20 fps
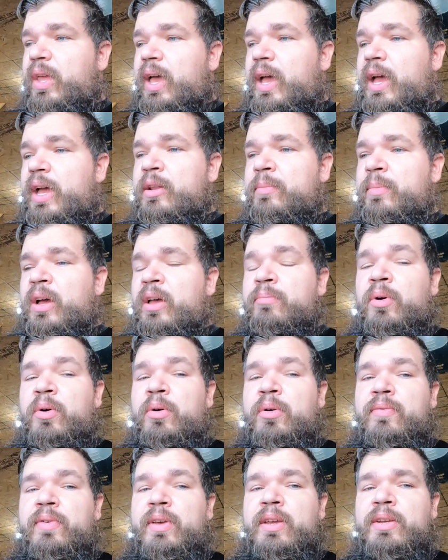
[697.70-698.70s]
add to my
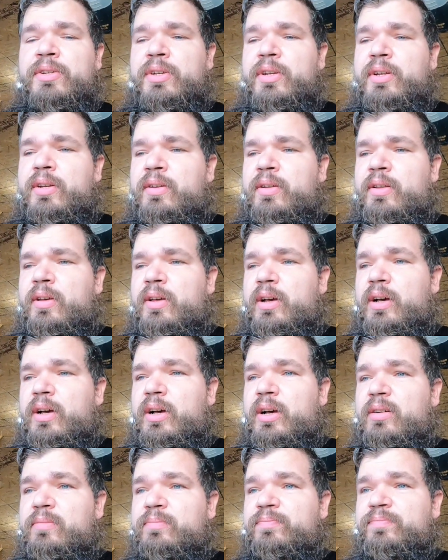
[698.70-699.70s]
motivation.
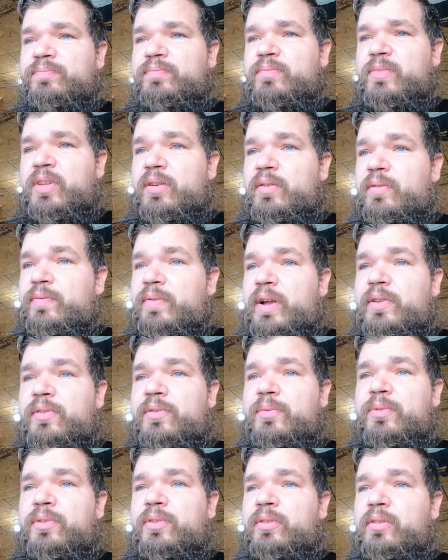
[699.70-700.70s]
You know, find
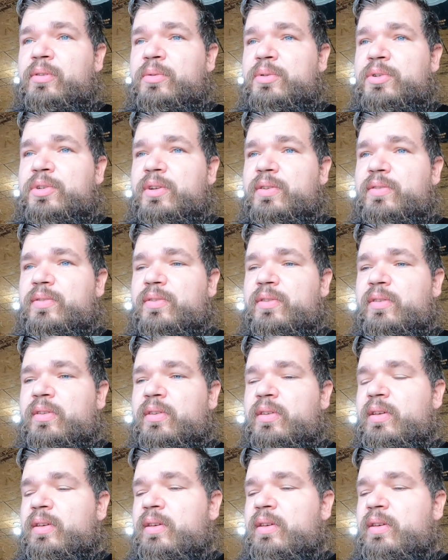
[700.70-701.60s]
some solutions.